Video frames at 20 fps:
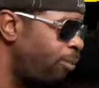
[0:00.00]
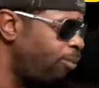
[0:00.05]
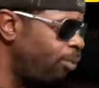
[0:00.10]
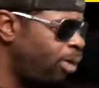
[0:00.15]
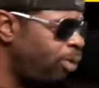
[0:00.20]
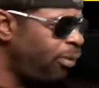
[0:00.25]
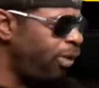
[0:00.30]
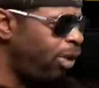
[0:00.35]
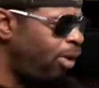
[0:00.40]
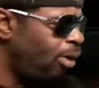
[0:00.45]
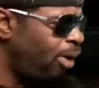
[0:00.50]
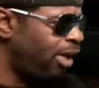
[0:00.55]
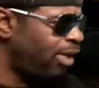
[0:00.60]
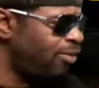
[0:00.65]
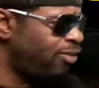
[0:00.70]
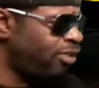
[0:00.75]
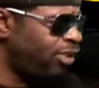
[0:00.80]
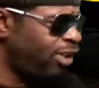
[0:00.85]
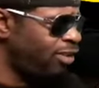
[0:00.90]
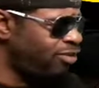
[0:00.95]
moving
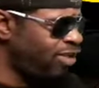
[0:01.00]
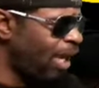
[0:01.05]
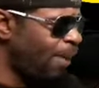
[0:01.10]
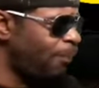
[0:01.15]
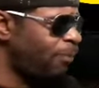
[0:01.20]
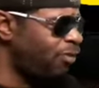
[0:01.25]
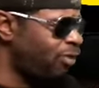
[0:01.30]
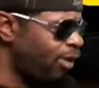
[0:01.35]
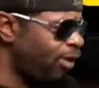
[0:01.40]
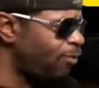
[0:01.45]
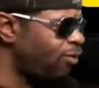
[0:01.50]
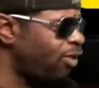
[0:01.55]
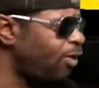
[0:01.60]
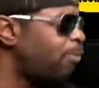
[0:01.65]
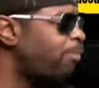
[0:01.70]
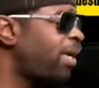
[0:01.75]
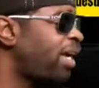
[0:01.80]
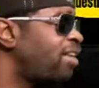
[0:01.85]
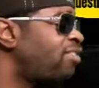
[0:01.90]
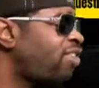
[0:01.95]
on to
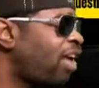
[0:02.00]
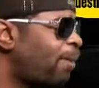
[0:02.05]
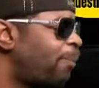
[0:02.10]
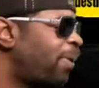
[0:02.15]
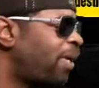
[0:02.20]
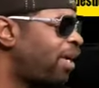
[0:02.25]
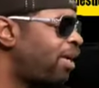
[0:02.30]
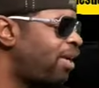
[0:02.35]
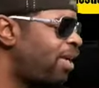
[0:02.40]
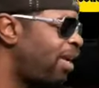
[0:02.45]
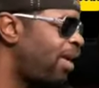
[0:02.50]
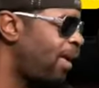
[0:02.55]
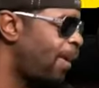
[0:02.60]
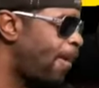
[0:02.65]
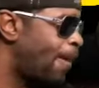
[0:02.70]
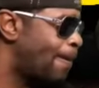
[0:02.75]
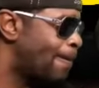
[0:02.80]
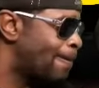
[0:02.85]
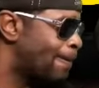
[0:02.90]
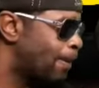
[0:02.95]
the main topic at
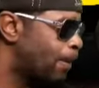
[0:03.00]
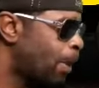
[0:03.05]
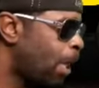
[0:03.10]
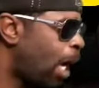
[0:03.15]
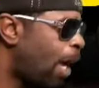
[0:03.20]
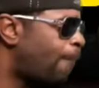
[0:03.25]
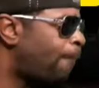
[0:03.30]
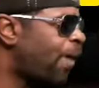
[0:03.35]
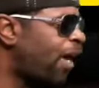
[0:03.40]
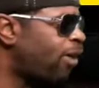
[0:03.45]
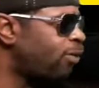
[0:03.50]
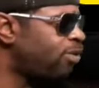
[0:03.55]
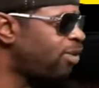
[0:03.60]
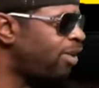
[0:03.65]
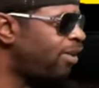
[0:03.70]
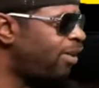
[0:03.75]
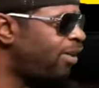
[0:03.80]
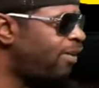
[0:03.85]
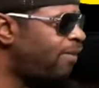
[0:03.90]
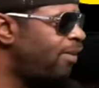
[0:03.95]
hand, about
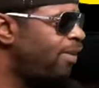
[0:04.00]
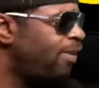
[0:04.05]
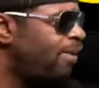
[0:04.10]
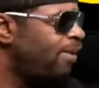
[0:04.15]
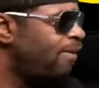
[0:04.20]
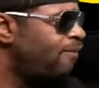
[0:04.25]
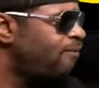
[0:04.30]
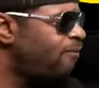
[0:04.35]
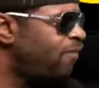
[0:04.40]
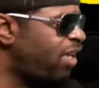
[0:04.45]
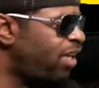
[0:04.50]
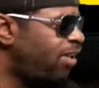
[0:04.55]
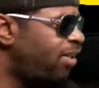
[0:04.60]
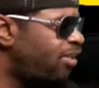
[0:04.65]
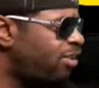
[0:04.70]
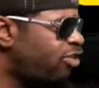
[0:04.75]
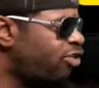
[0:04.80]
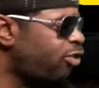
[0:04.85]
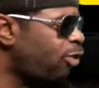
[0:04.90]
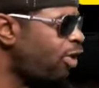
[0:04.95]
the
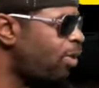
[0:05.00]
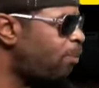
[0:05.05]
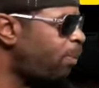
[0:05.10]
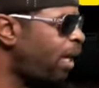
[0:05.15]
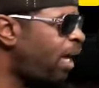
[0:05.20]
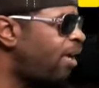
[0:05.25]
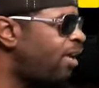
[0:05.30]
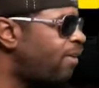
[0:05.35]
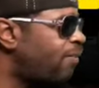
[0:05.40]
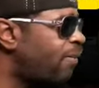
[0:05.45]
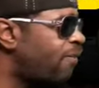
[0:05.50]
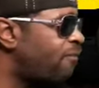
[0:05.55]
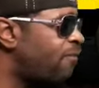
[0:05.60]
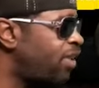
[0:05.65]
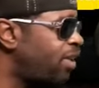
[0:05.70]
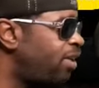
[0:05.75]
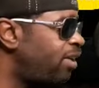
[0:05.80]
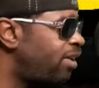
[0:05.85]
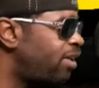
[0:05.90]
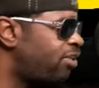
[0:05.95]
villain, the story plot of the
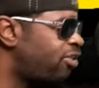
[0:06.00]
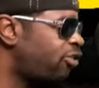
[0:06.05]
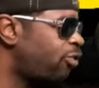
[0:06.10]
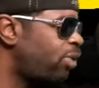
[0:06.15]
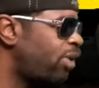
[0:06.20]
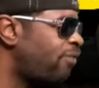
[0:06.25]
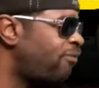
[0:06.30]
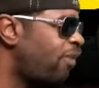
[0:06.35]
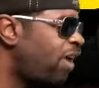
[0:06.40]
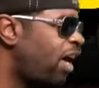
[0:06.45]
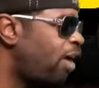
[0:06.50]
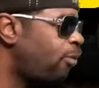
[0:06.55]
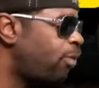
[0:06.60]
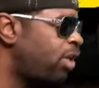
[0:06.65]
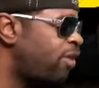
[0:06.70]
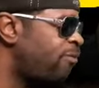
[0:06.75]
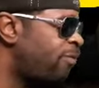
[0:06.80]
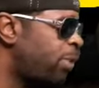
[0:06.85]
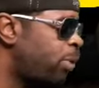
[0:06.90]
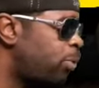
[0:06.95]
villain in the Scream 5
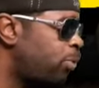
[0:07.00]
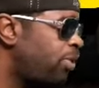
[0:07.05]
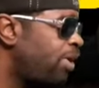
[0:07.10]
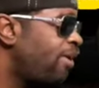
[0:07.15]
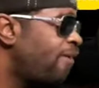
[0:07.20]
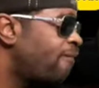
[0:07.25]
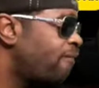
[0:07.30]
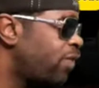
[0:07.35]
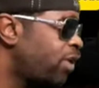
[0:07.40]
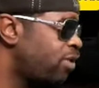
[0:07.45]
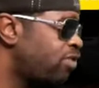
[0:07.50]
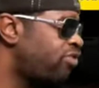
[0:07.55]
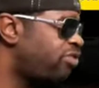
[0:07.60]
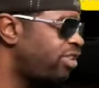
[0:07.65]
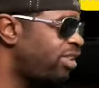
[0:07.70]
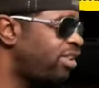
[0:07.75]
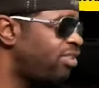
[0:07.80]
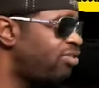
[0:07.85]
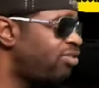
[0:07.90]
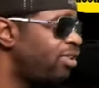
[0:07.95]
reboot
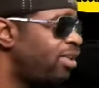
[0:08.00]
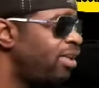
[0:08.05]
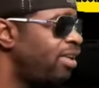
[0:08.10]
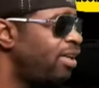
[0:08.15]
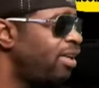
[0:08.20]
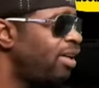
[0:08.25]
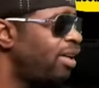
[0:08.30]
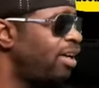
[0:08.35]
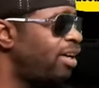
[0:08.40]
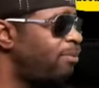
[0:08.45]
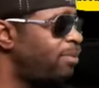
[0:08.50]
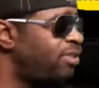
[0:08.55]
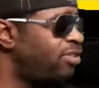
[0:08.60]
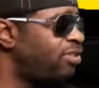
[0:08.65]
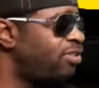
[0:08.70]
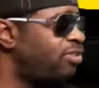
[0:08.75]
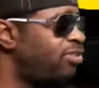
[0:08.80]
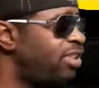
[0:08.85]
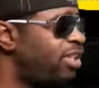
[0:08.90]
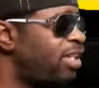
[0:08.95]
versus
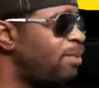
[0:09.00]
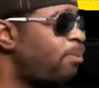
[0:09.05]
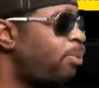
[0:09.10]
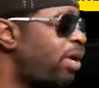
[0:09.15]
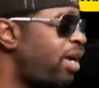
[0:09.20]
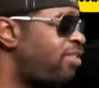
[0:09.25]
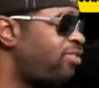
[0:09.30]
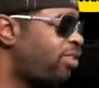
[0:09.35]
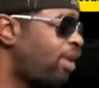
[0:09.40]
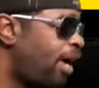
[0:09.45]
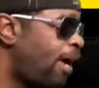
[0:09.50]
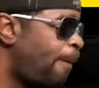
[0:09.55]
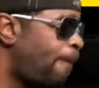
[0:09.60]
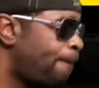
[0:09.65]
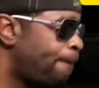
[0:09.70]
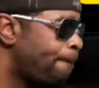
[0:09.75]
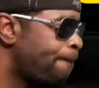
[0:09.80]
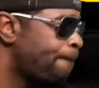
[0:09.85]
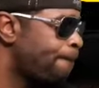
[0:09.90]
Mrs. Sidney Prescott.